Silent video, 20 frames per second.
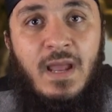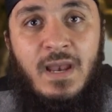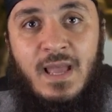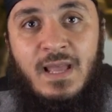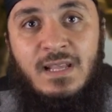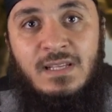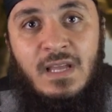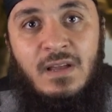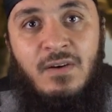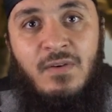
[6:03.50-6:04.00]
And
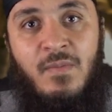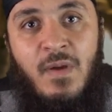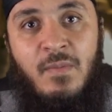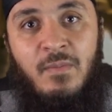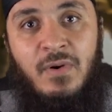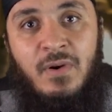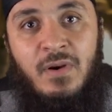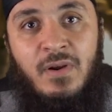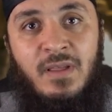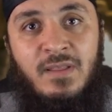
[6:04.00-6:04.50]
as,
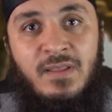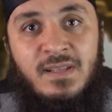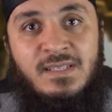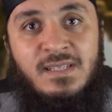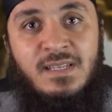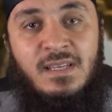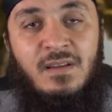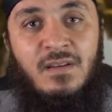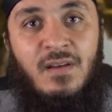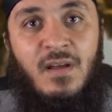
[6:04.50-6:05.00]
remember in the
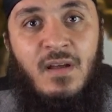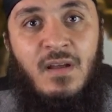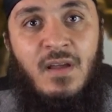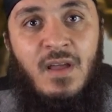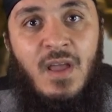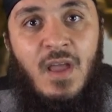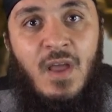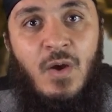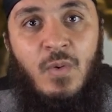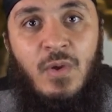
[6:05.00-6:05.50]
seerah,
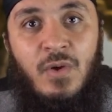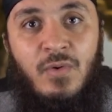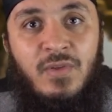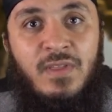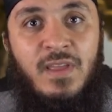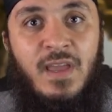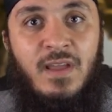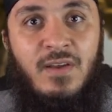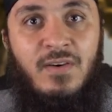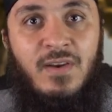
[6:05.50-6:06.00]
we
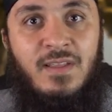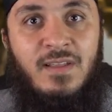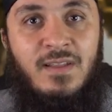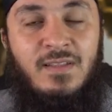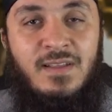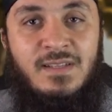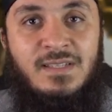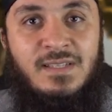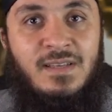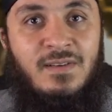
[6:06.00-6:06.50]
already agree
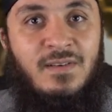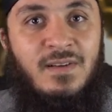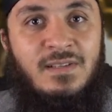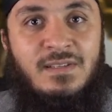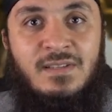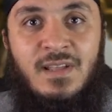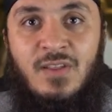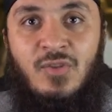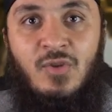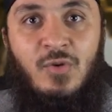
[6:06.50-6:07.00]
that the seerah
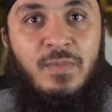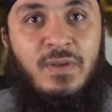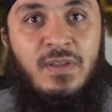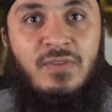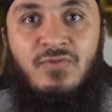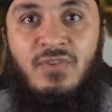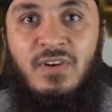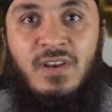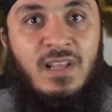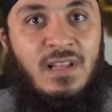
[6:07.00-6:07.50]
is not to be
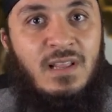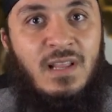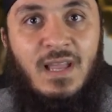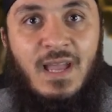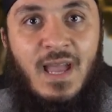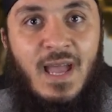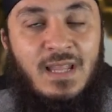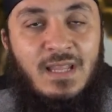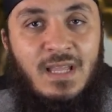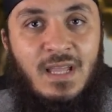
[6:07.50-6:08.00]
treated
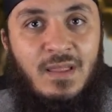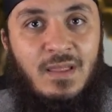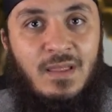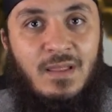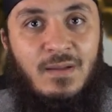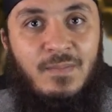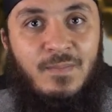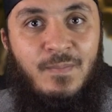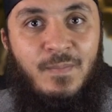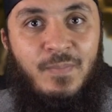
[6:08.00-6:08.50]
like
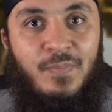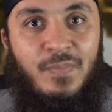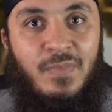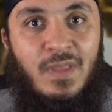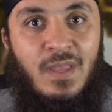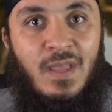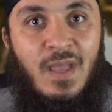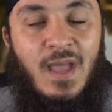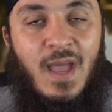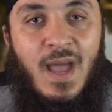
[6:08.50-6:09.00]
hadith.
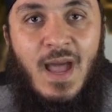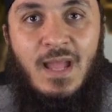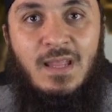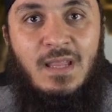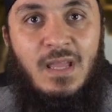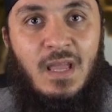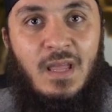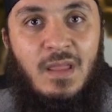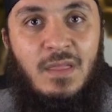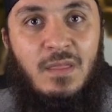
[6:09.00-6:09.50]

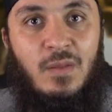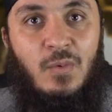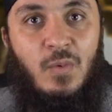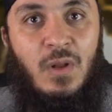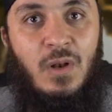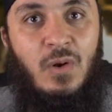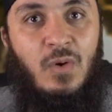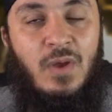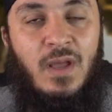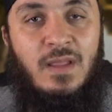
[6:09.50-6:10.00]
Hadith,
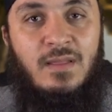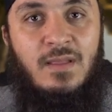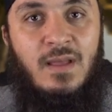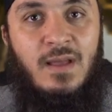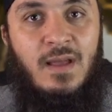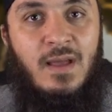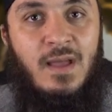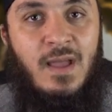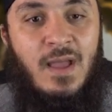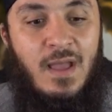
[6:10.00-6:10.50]
we look at
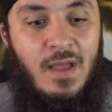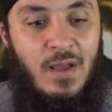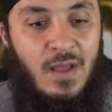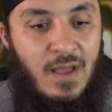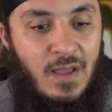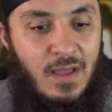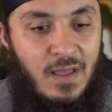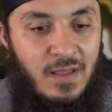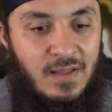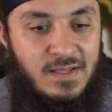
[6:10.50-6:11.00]
the,
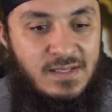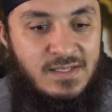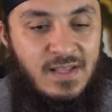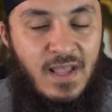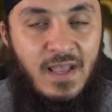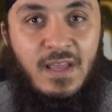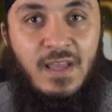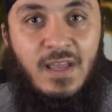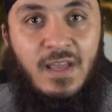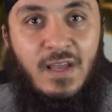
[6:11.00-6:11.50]
it's
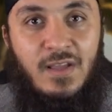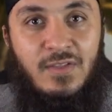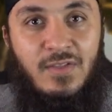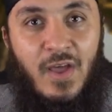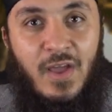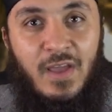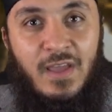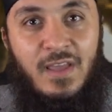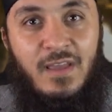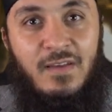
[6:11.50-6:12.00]
sahih,
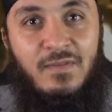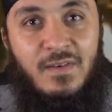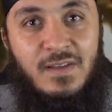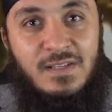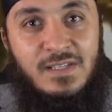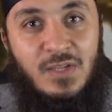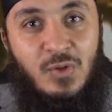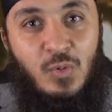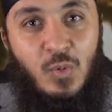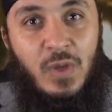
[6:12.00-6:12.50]
da'if,
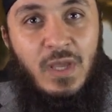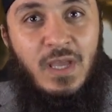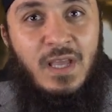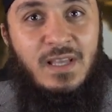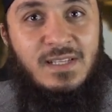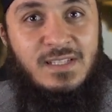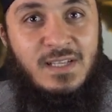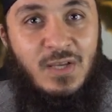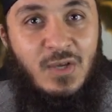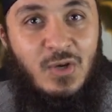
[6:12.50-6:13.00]
is it
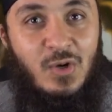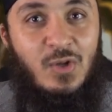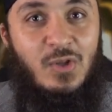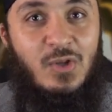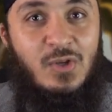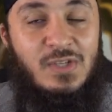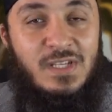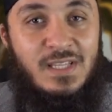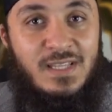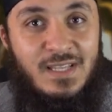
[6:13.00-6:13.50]
weak, is it
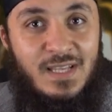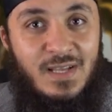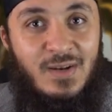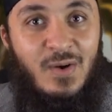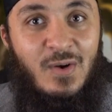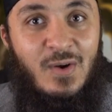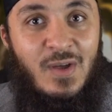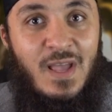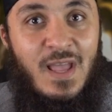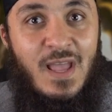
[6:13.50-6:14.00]
good, is it, you
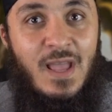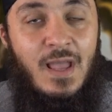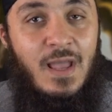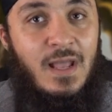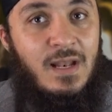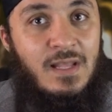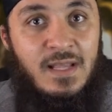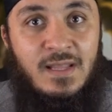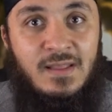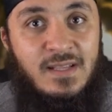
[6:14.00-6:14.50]
know.
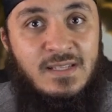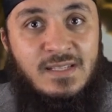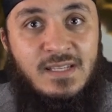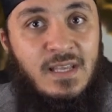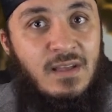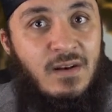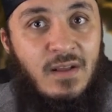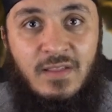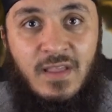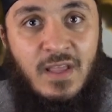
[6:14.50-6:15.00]
In the
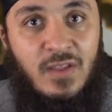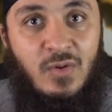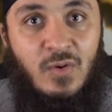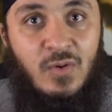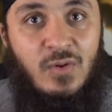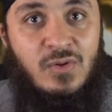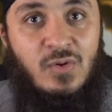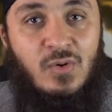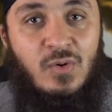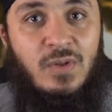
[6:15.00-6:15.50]
seerah, they
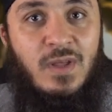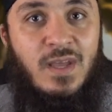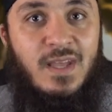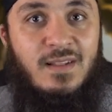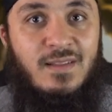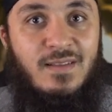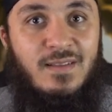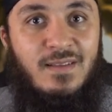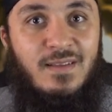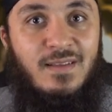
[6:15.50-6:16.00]
don't do that.